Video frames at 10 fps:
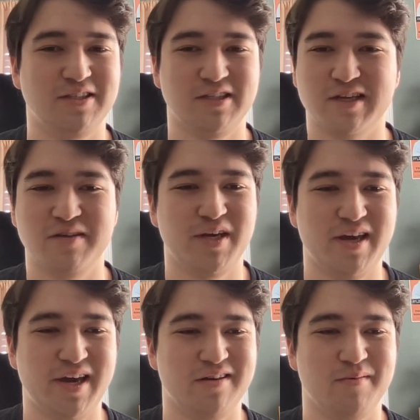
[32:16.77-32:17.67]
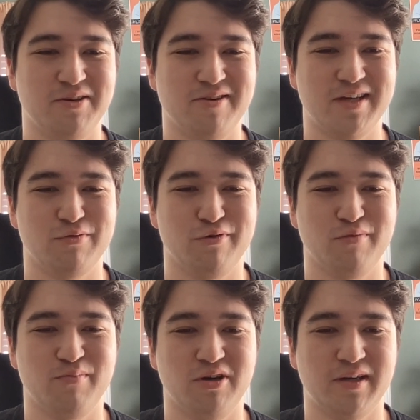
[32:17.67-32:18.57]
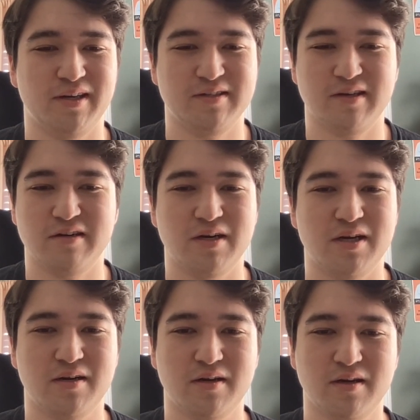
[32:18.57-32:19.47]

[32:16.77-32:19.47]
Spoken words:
Is this going to be an AWS order book, etc.?